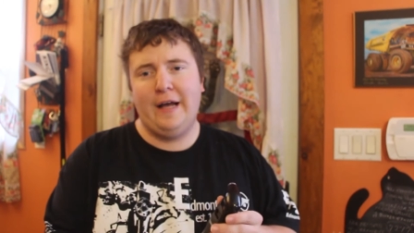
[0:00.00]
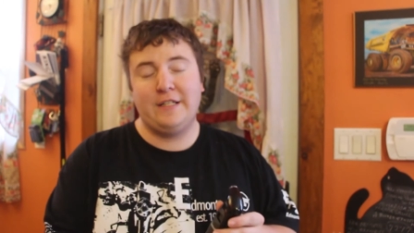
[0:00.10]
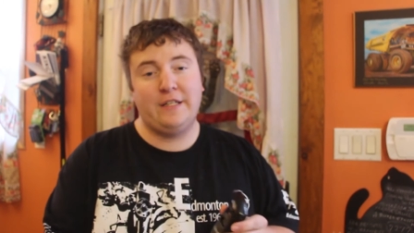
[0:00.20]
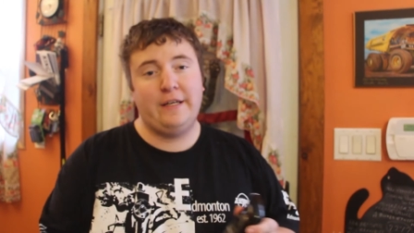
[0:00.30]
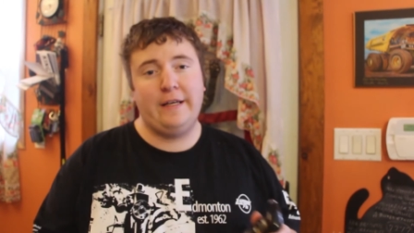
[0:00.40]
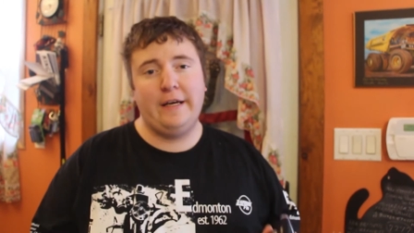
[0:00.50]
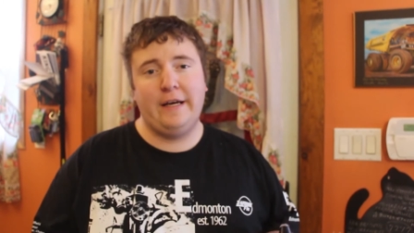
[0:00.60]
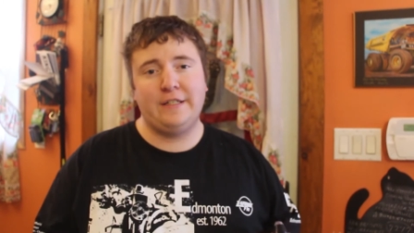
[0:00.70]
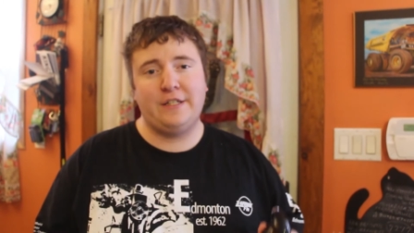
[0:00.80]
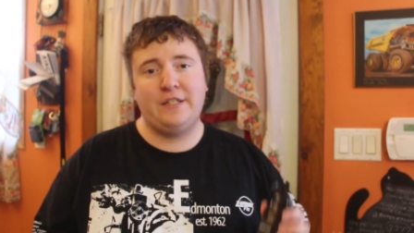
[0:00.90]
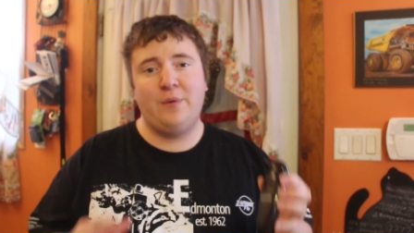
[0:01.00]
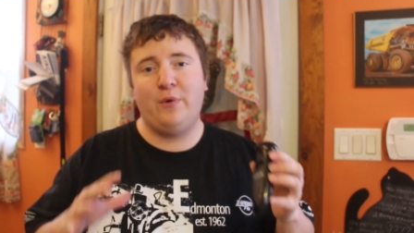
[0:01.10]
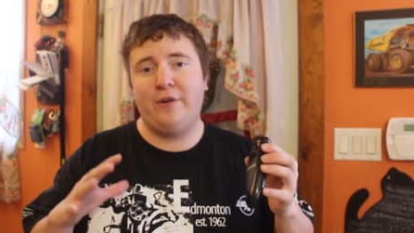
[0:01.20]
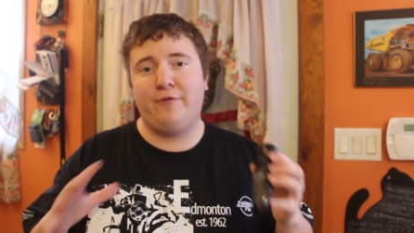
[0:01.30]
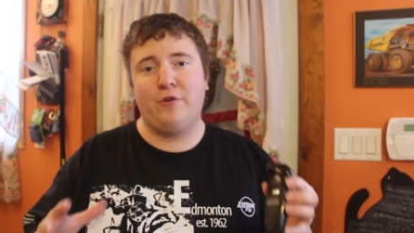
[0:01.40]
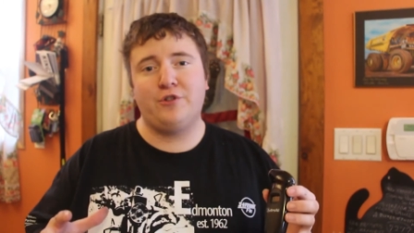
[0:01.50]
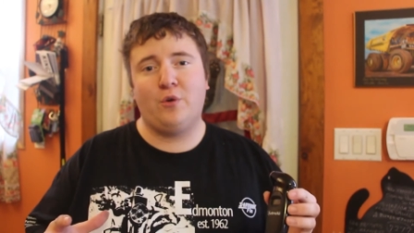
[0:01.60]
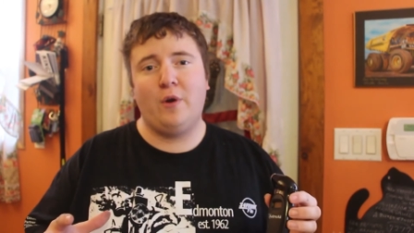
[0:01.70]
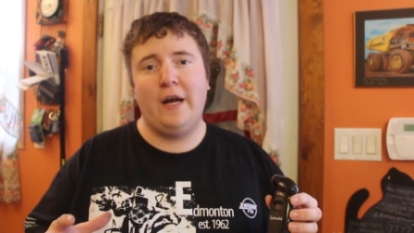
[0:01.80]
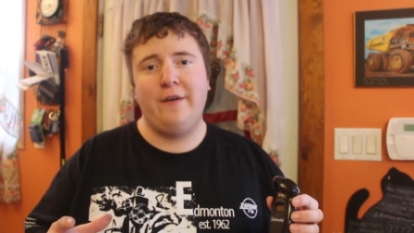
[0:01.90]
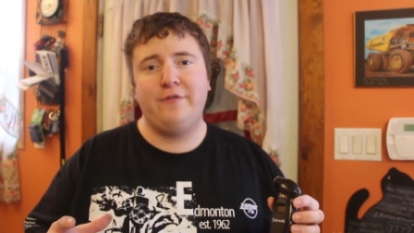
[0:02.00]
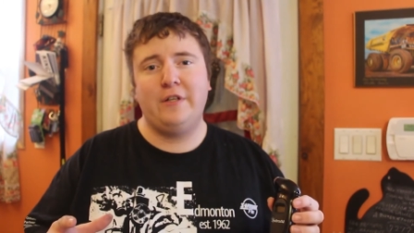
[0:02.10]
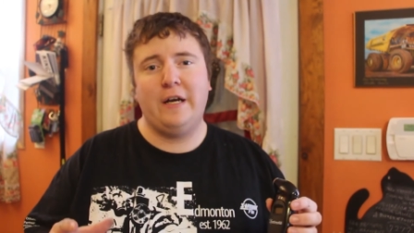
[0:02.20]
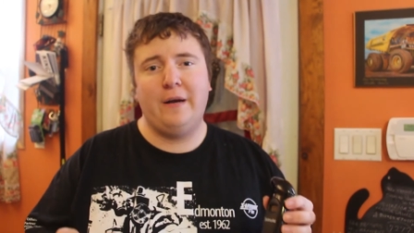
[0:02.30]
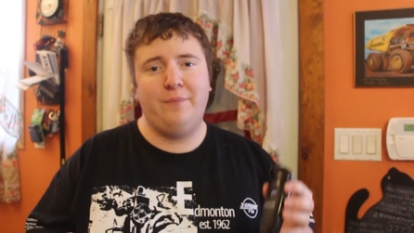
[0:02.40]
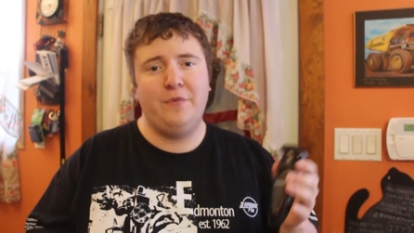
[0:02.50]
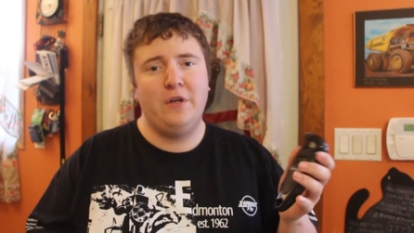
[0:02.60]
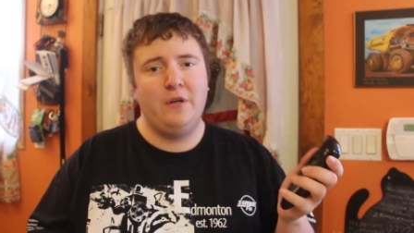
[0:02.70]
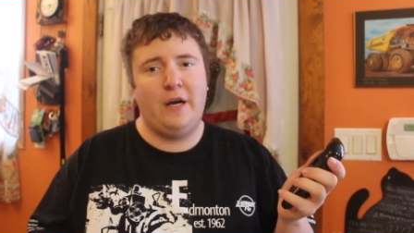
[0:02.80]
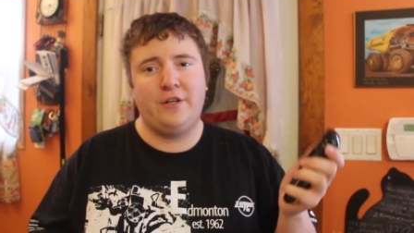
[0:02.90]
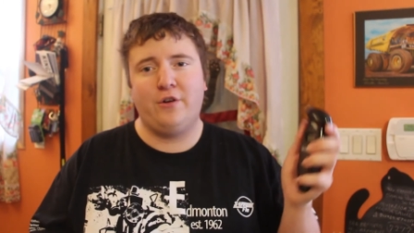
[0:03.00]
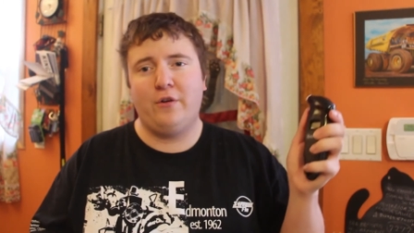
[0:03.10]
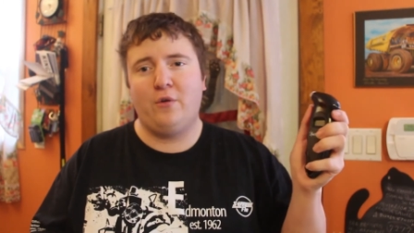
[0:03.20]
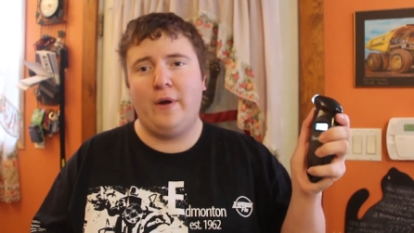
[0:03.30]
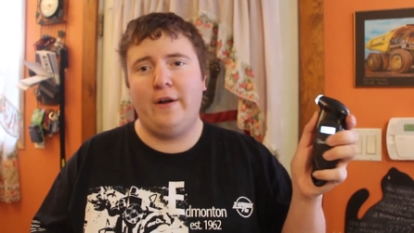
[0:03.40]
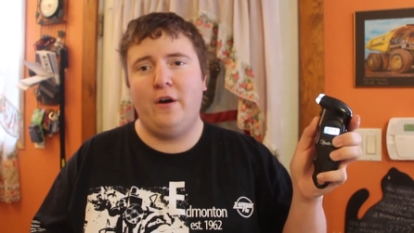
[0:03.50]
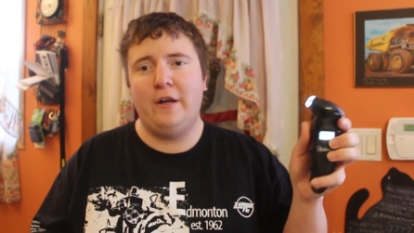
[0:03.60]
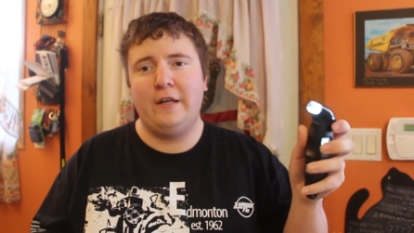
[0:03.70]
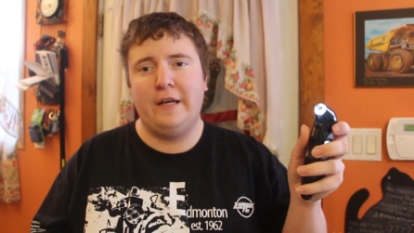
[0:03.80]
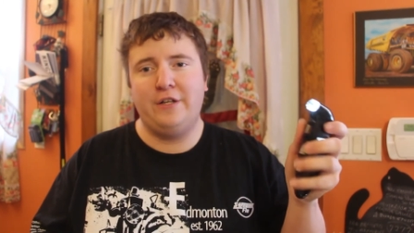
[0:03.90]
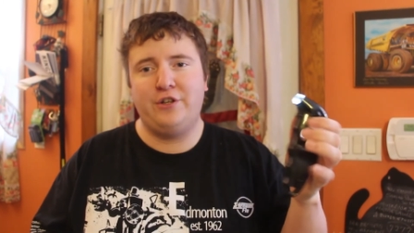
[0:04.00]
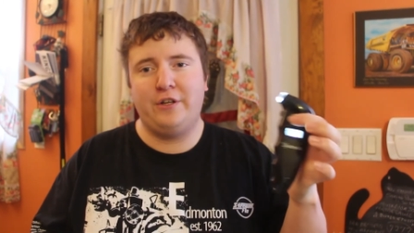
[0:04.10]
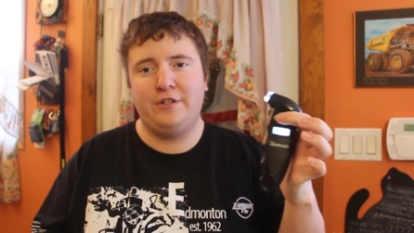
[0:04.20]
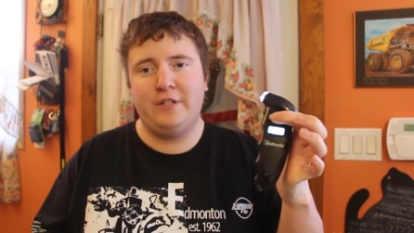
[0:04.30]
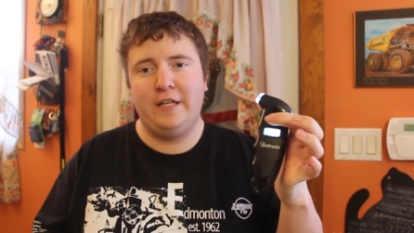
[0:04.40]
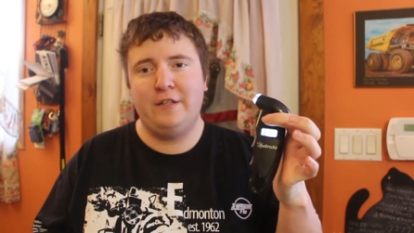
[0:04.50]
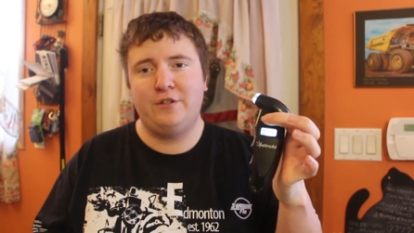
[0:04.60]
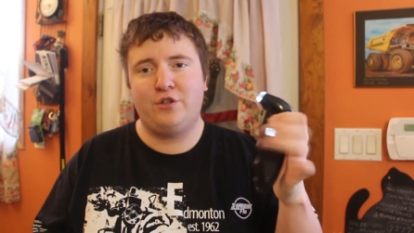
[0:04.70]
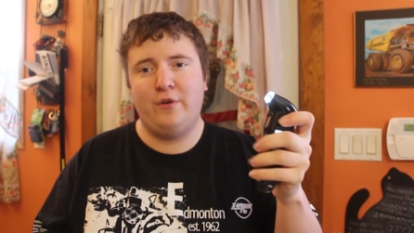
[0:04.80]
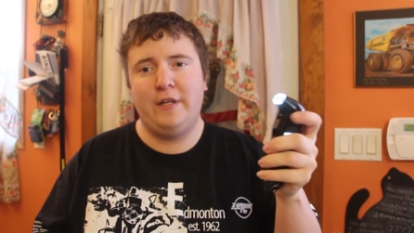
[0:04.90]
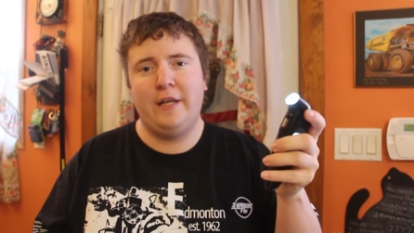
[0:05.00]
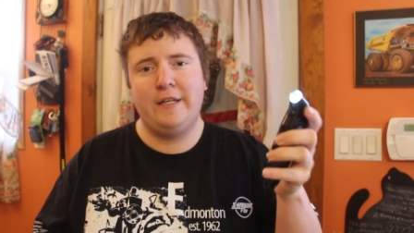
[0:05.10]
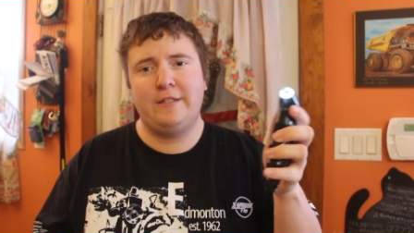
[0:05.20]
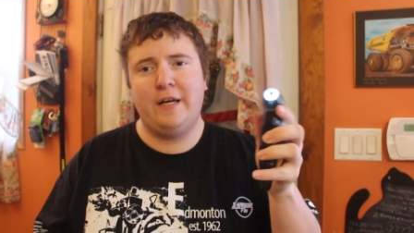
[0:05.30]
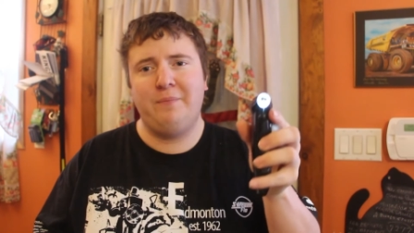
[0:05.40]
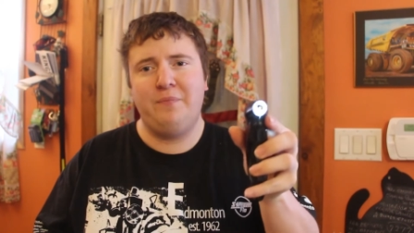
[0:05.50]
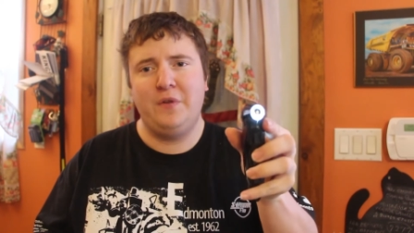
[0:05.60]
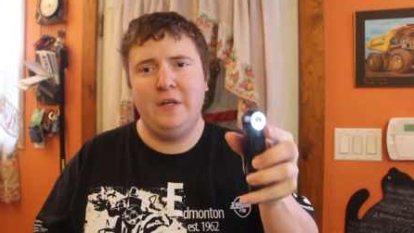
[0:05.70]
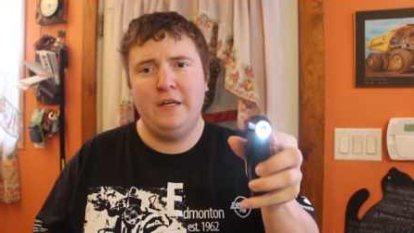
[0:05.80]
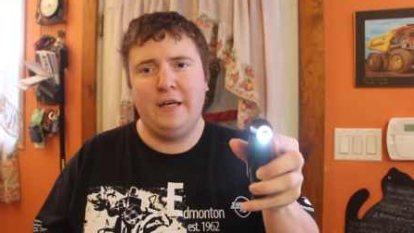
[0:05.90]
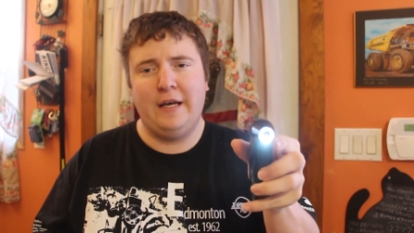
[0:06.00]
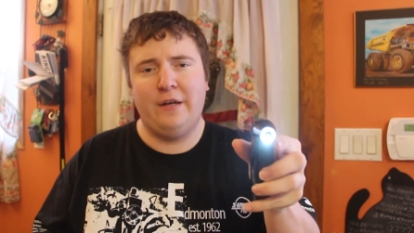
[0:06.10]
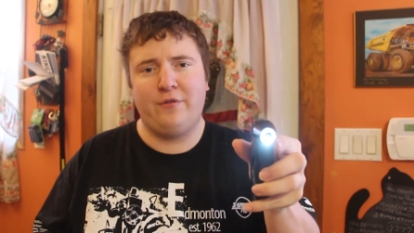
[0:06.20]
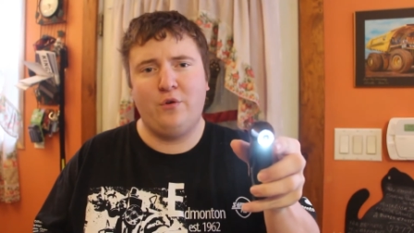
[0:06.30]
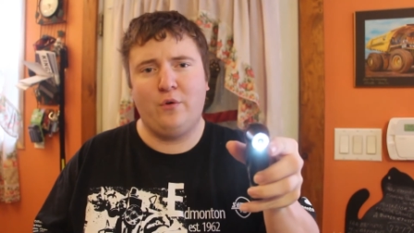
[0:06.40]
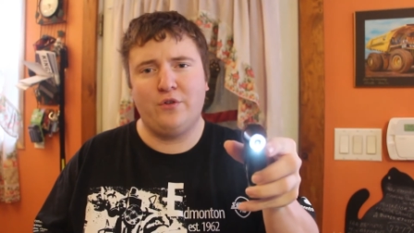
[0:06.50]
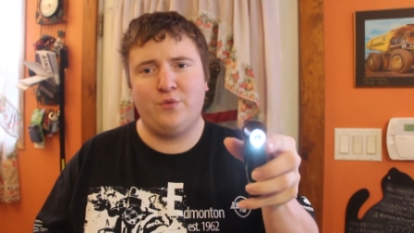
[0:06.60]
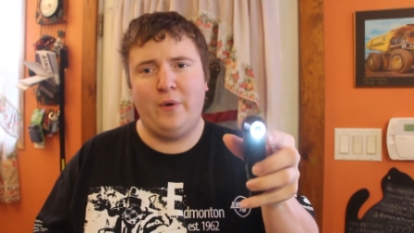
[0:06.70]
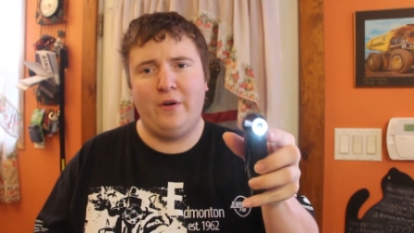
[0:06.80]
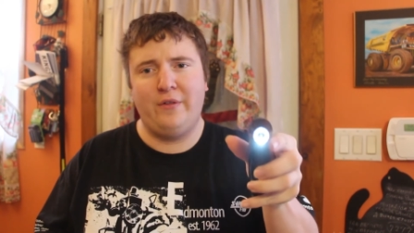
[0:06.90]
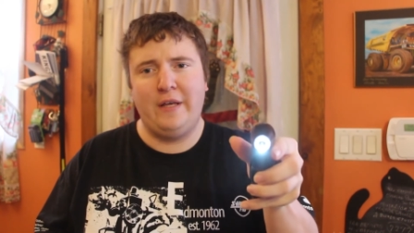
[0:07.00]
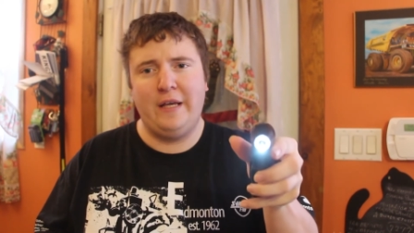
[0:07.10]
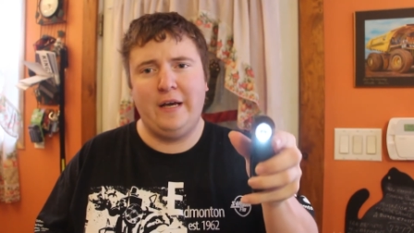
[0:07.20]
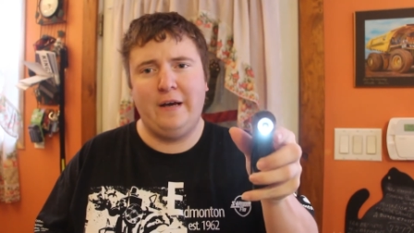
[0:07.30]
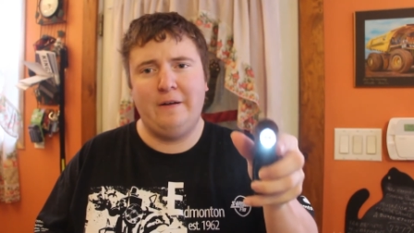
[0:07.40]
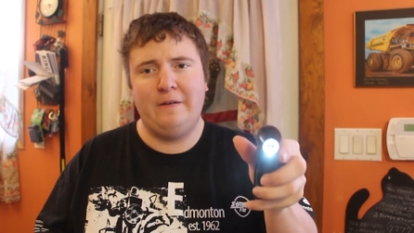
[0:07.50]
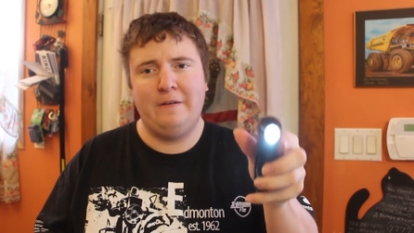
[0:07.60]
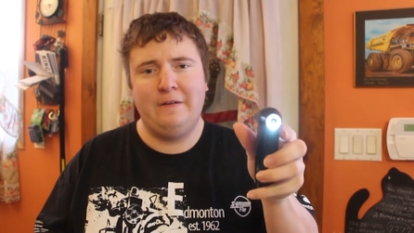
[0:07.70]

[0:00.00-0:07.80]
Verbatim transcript: as I uh, as I said when it first arrived, um, I turned it right on. As you can see, screen lights up, and of course where the uh,